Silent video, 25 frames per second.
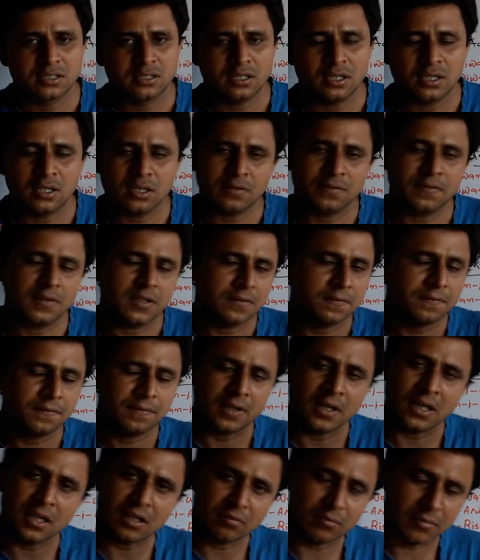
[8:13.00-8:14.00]
of a
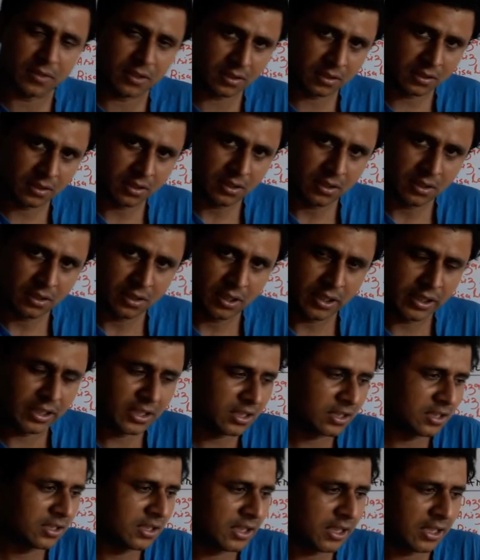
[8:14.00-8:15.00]
farmer,
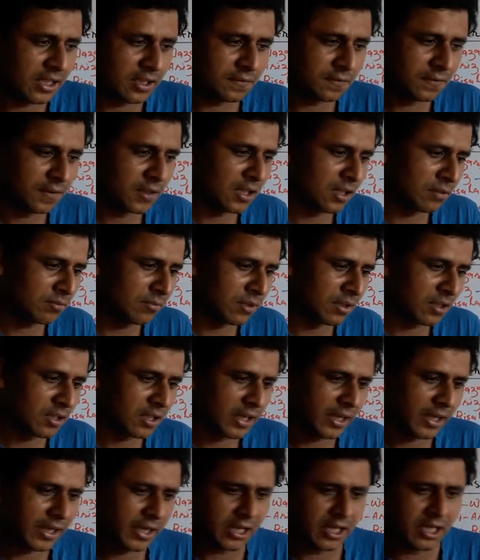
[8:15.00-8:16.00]
and that farmer
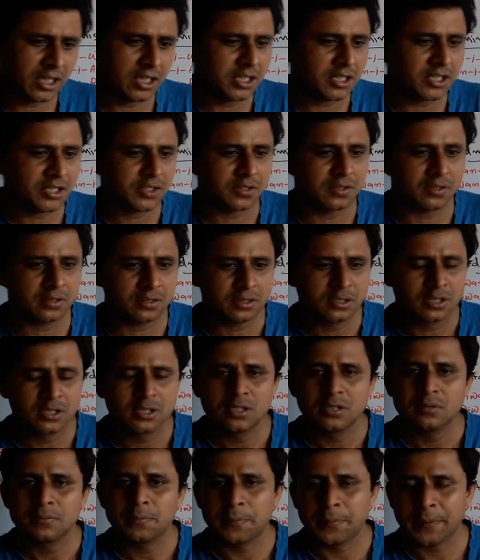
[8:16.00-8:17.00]
had to
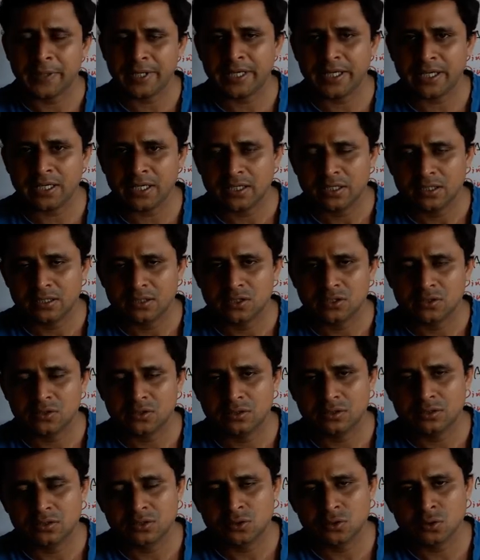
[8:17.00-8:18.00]
pay
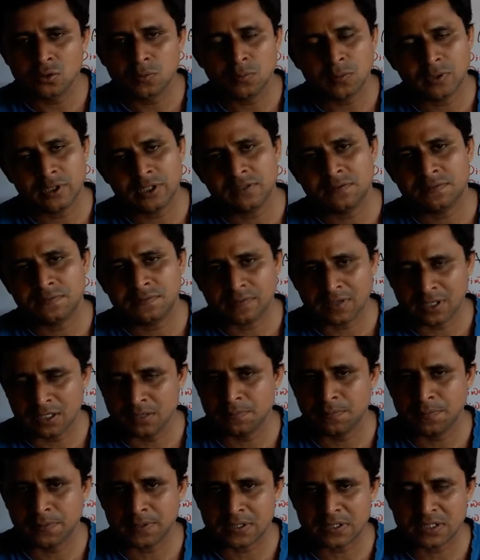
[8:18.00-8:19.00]

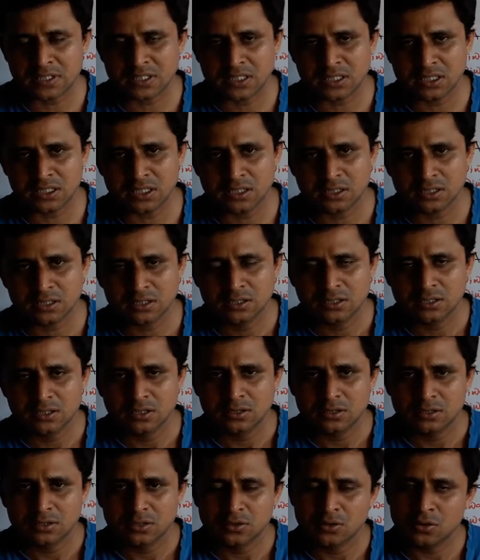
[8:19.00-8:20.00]
2.5%
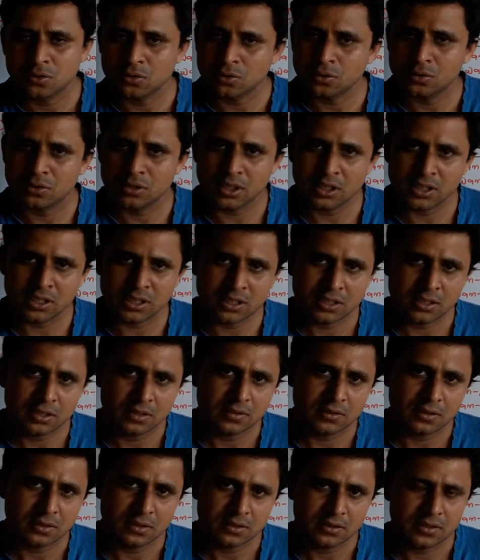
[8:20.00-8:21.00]
to the
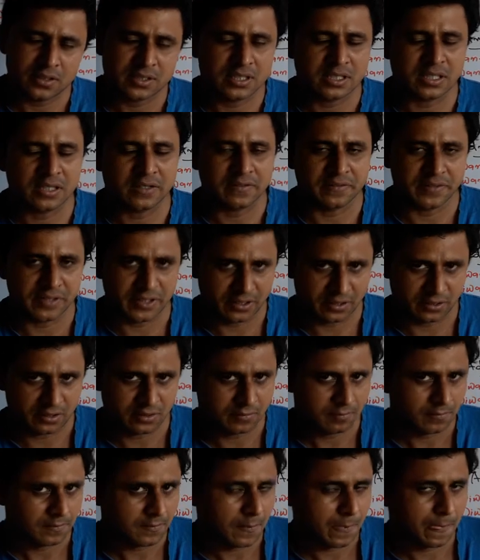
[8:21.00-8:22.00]
surveyor.
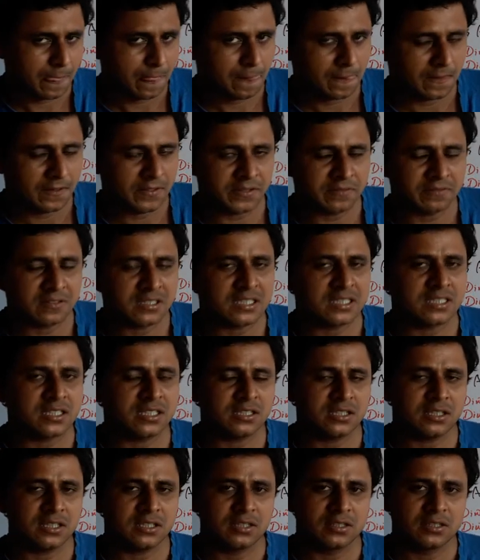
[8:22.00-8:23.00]
It was
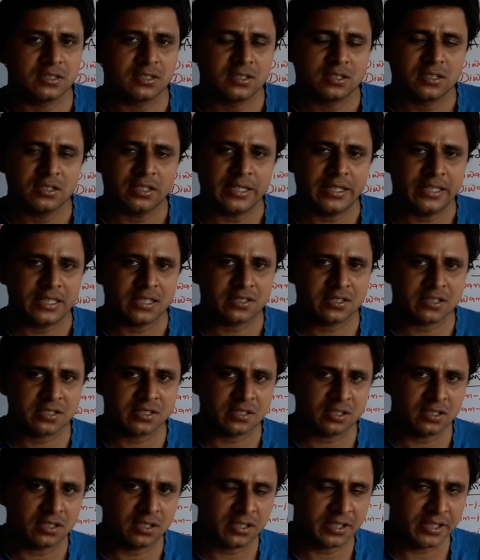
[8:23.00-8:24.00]
a
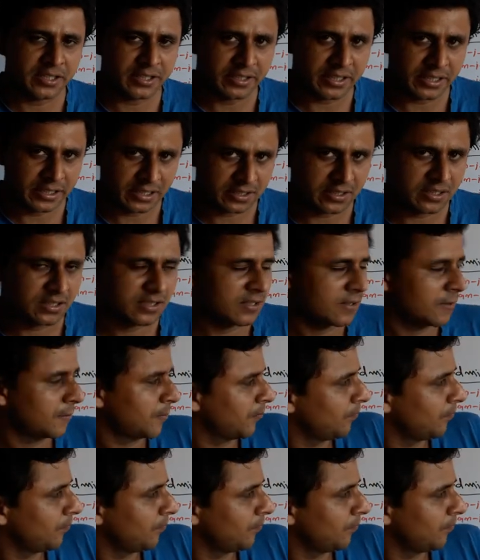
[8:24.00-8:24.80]
extra tax.